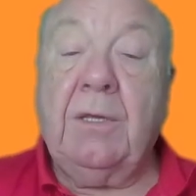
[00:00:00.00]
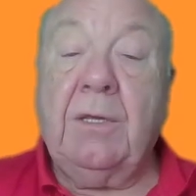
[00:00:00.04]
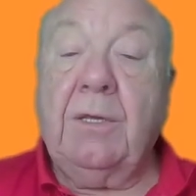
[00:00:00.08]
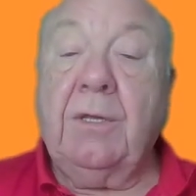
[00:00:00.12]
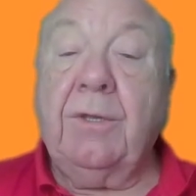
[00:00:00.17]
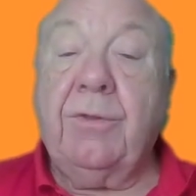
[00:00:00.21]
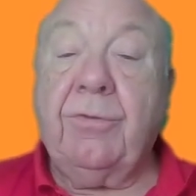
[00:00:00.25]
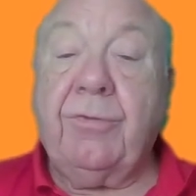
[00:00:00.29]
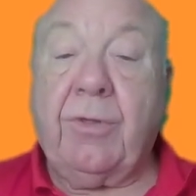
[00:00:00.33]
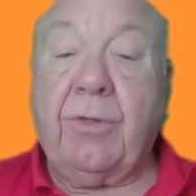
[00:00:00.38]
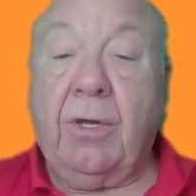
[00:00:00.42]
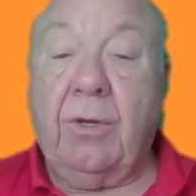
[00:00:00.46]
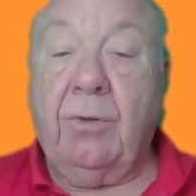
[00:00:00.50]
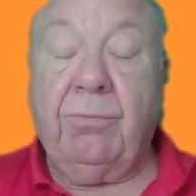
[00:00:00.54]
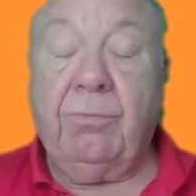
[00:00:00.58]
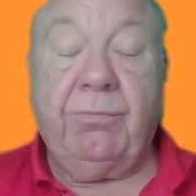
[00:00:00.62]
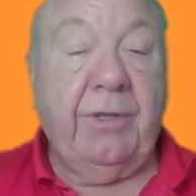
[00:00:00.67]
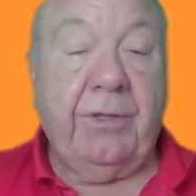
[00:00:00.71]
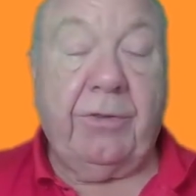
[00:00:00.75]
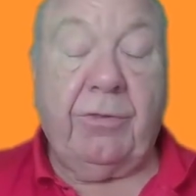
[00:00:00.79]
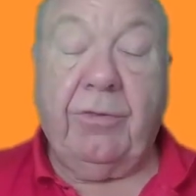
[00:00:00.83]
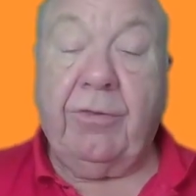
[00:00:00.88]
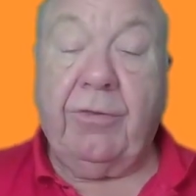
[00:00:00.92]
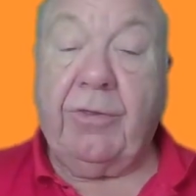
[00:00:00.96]
So
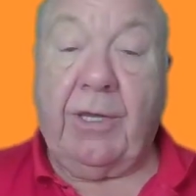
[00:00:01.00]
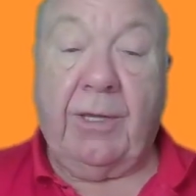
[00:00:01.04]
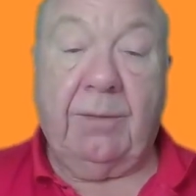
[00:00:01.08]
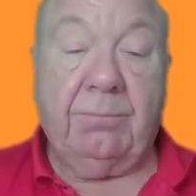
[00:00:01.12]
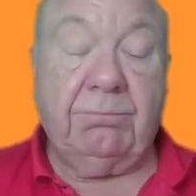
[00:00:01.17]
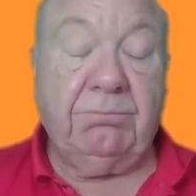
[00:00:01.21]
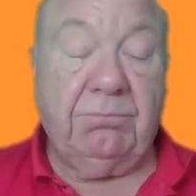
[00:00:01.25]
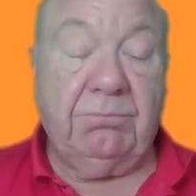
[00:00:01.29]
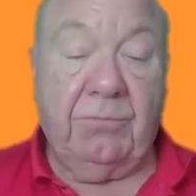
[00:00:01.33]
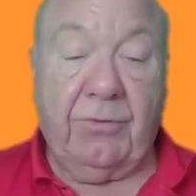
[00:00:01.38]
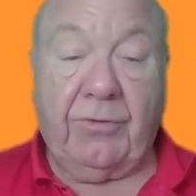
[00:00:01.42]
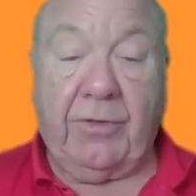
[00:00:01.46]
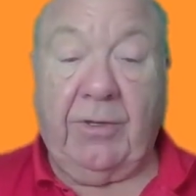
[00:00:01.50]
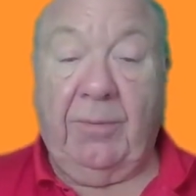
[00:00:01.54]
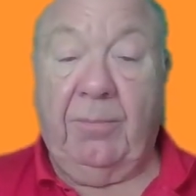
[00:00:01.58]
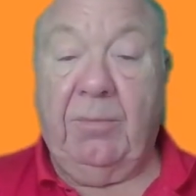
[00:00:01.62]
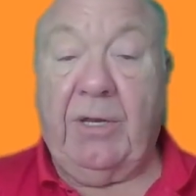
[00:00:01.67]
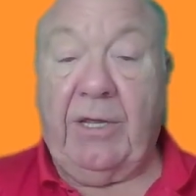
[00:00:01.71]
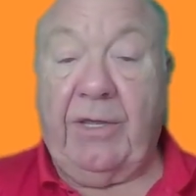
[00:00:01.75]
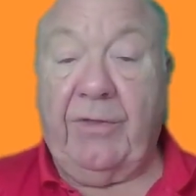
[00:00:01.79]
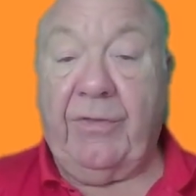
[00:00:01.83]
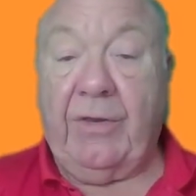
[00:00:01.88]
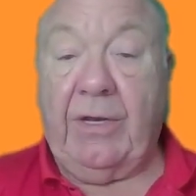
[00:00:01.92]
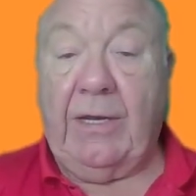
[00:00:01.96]
this is it.
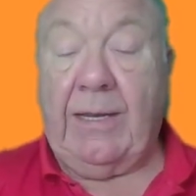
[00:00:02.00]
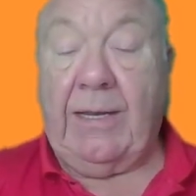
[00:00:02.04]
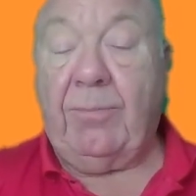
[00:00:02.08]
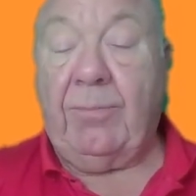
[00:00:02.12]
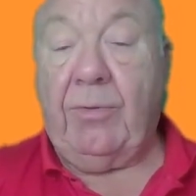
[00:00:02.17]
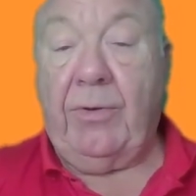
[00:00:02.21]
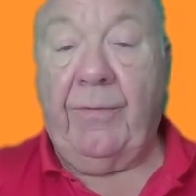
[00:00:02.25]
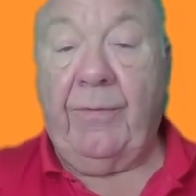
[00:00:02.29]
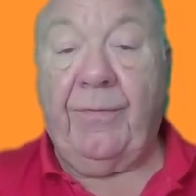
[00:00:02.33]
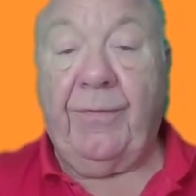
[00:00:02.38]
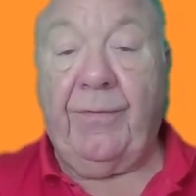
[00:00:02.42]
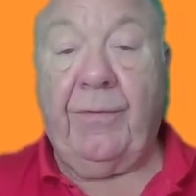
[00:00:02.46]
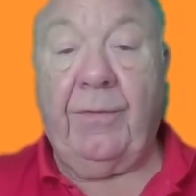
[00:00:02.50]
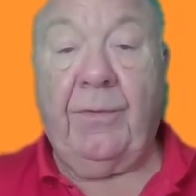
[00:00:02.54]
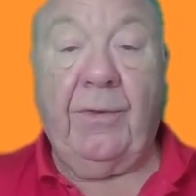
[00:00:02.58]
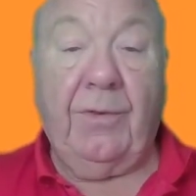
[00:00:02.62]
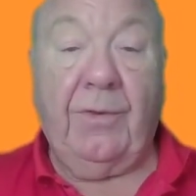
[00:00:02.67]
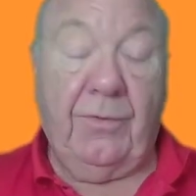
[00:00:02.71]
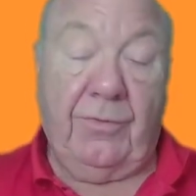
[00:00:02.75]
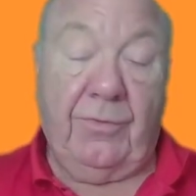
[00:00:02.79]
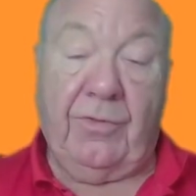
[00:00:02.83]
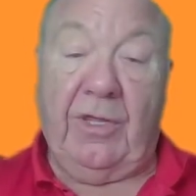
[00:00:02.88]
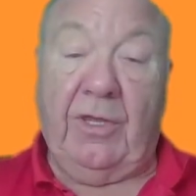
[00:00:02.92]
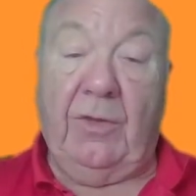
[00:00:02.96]
Stimulate the labyrinth,
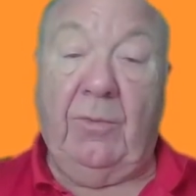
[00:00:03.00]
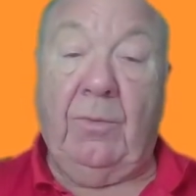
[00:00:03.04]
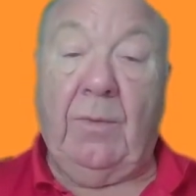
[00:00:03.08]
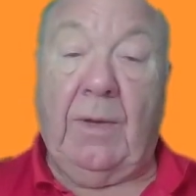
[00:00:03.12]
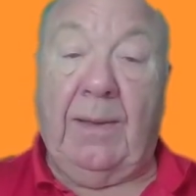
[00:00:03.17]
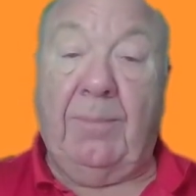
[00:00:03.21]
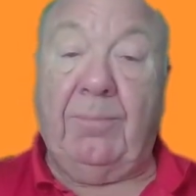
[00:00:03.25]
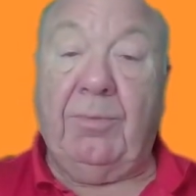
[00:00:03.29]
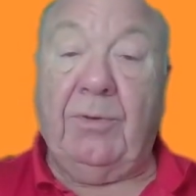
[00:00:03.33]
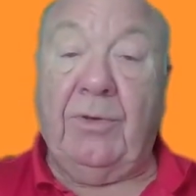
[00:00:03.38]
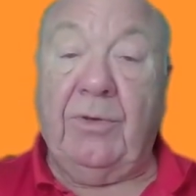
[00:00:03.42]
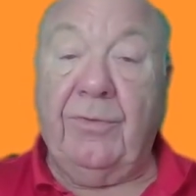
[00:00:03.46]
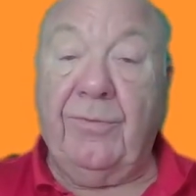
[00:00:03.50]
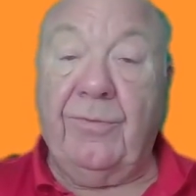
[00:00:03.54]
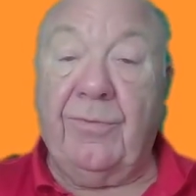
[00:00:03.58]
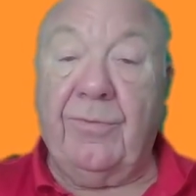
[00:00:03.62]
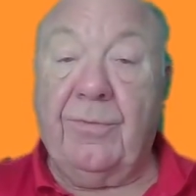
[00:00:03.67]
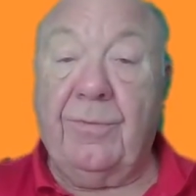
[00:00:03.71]
see what happens.